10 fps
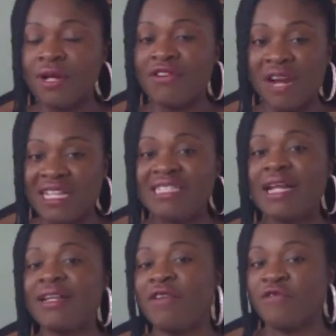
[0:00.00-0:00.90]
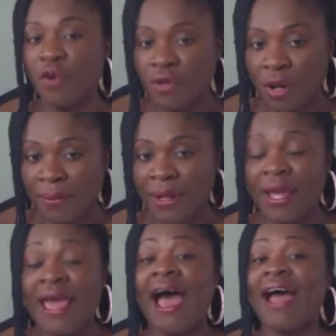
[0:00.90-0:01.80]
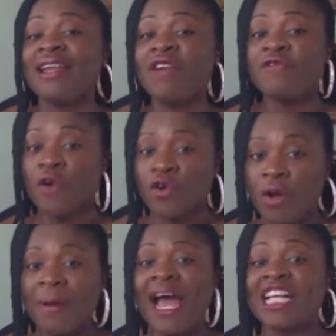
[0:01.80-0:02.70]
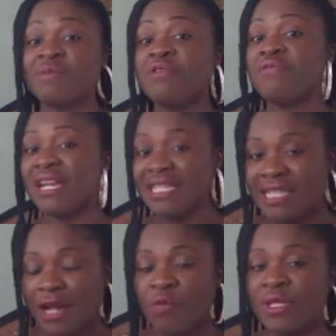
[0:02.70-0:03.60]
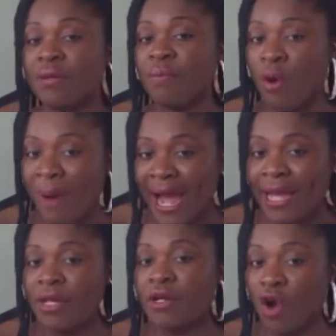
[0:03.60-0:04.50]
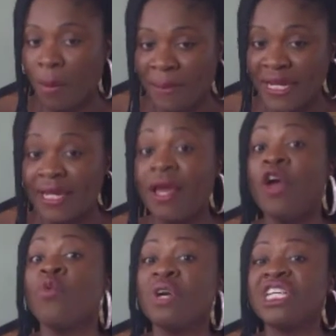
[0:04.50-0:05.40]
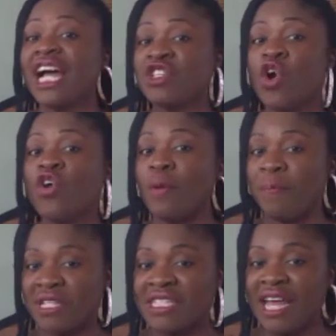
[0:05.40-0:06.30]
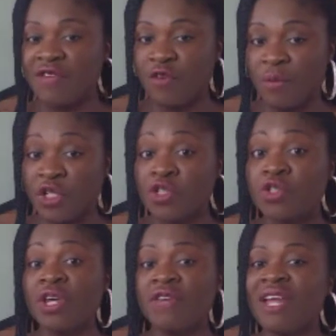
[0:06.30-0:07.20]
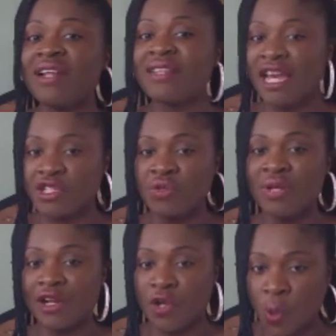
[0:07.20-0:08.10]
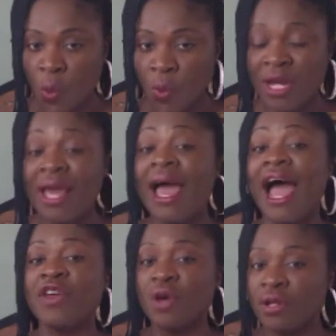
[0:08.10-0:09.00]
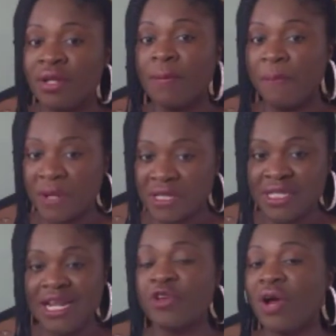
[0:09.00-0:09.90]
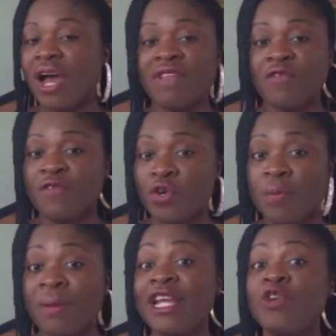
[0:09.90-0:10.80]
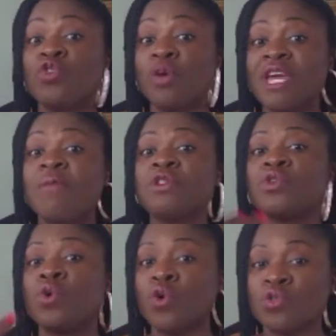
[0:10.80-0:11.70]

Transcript: registered that phone number, and that phone number has been registered with the mobile company, which has all your personal information. So if they text you that code and you're not the person and you don't have that phone number, then you will not be